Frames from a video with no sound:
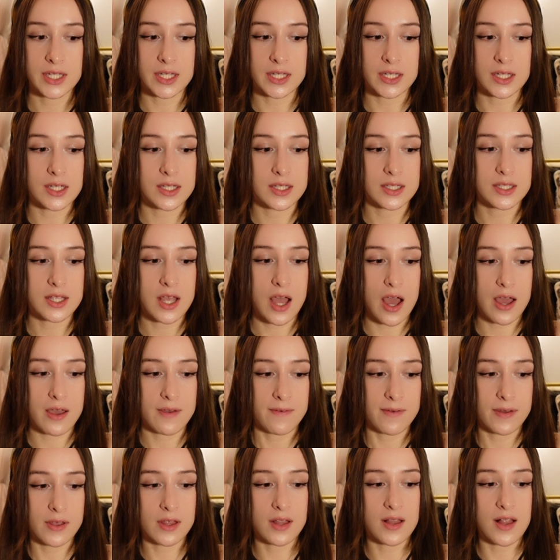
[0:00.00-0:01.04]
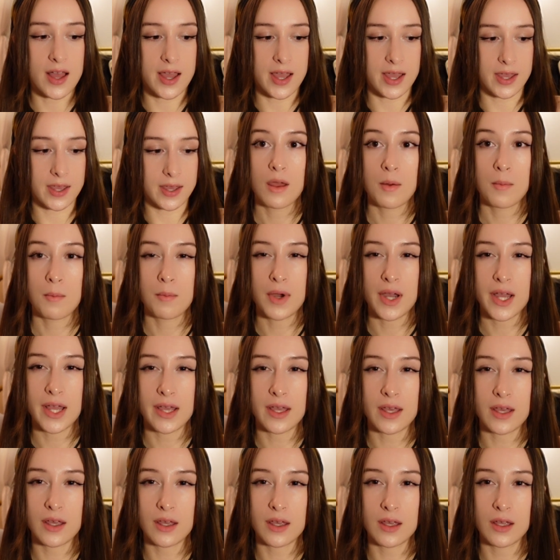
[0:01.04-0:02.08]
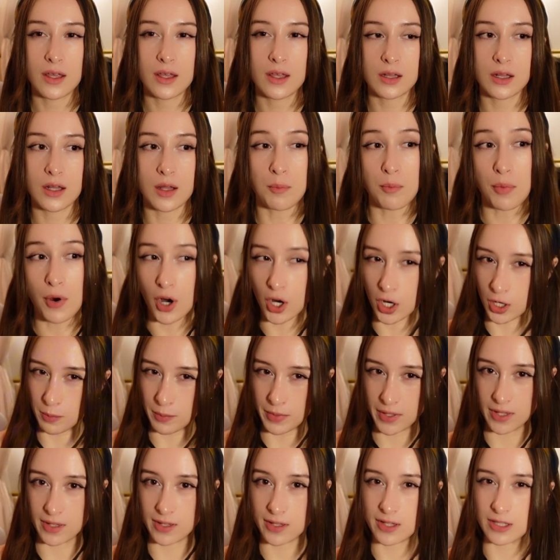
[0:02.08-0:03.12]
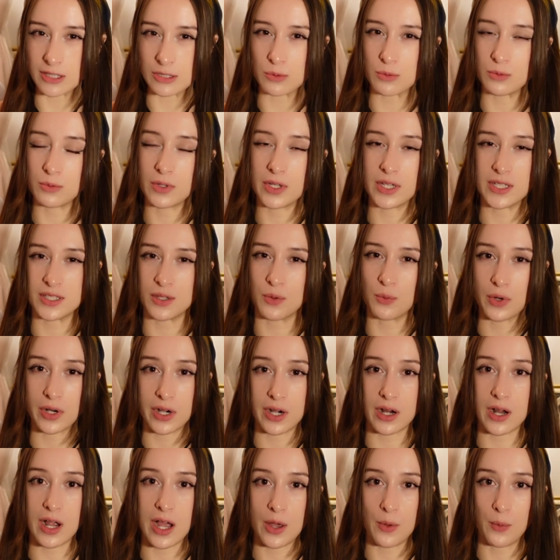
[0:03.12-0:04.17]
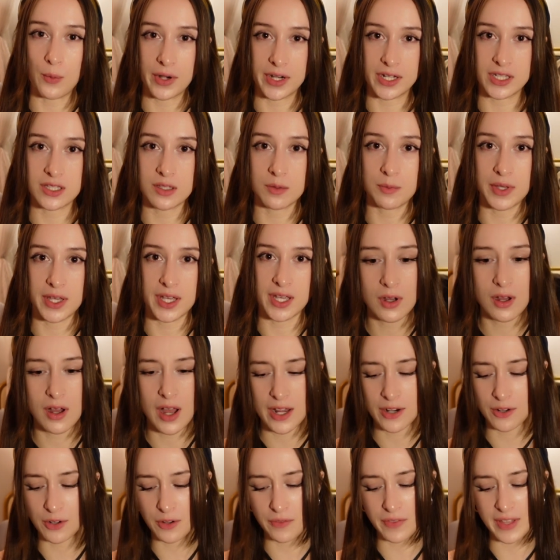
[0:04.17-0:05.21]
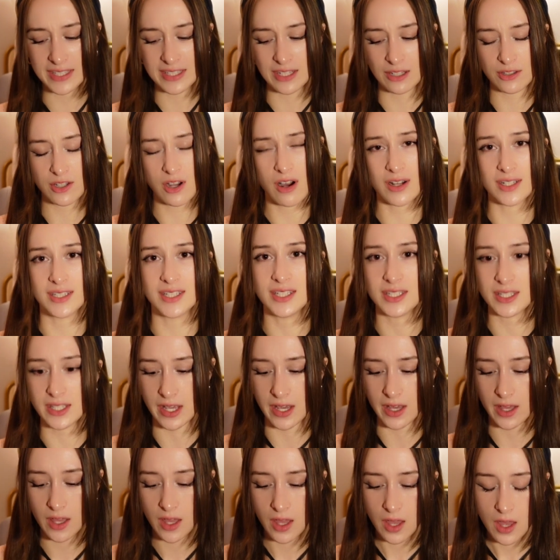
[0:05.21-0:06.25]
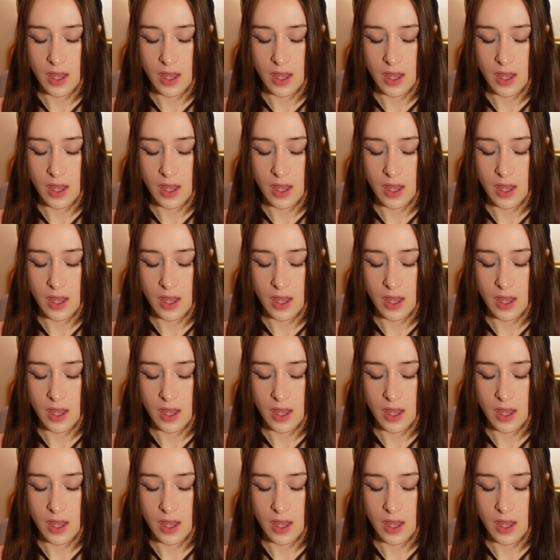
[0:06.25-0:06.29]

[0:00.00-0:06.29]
is I feel like my apartment isn't where I want it to be. I don't know if that sounds odd to say,